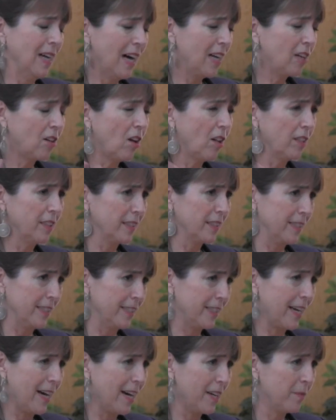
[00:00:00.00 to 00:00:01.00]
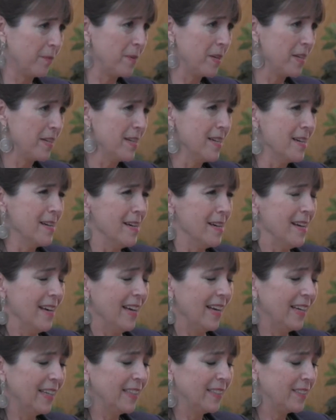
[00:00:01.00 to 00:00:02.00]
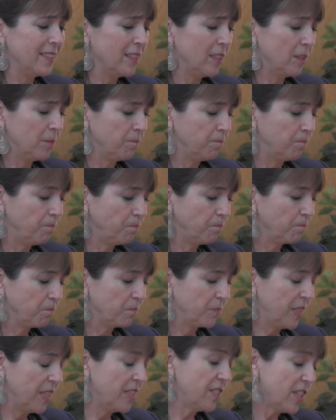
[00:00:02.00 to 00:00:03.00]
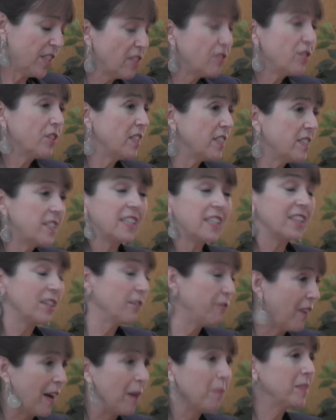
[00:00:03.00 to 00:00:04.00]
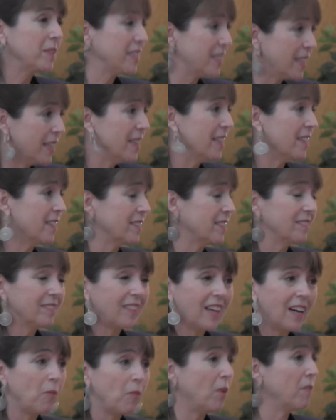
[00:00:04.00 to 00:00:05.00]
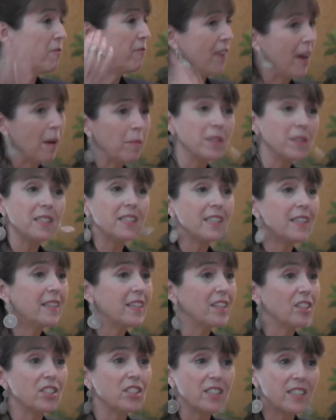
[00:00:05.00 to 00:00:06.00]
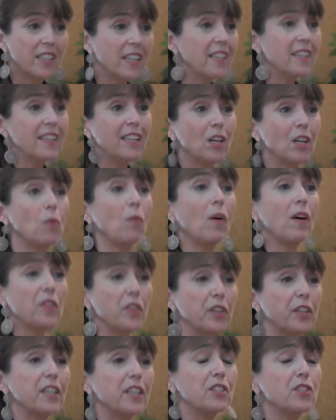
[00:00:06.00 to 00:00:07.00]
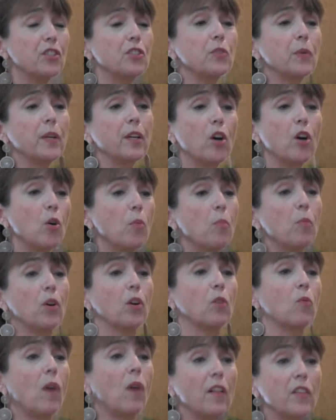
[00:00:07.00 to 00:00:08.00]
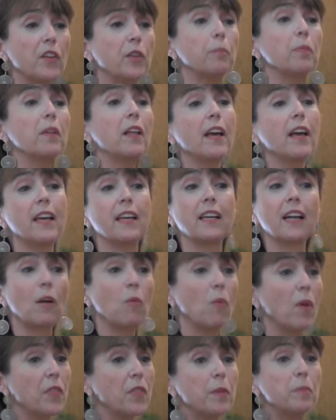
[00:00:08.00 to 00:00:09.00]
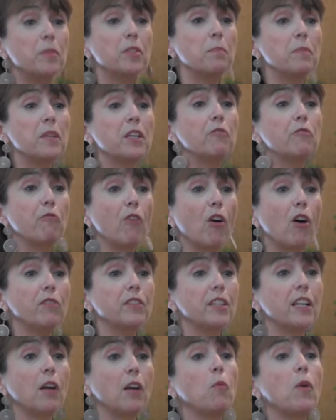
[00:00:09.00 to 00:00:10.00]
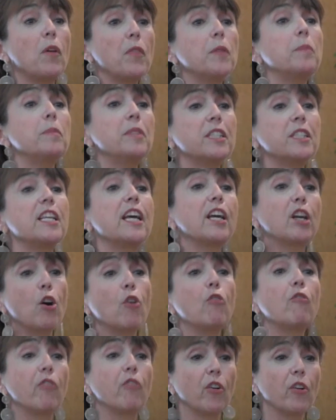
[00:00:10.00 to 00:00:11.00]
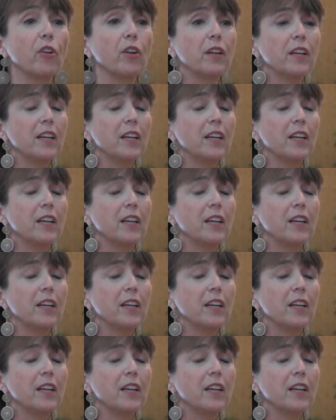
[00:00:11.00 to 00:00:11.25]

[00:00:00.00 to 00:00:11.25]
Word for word: I call it the Academy, and um, the intention is to get the families in there. I want families in there sitting there while their kids are doing homework, while they're playing. I want them to be involved and I want them to take over.